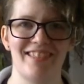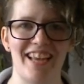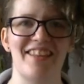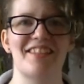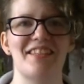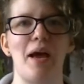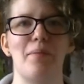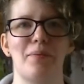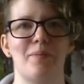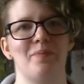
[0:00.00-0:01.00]
take the
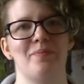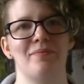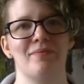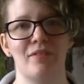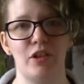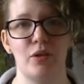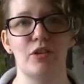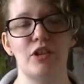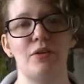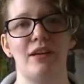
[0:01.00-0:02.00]
step. You
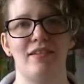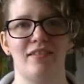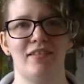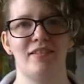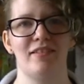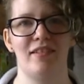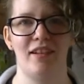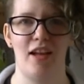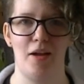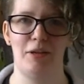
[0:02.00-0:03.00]
can do it.
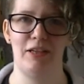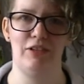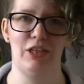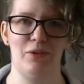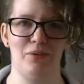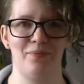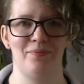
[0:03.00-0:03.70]
I believe in you.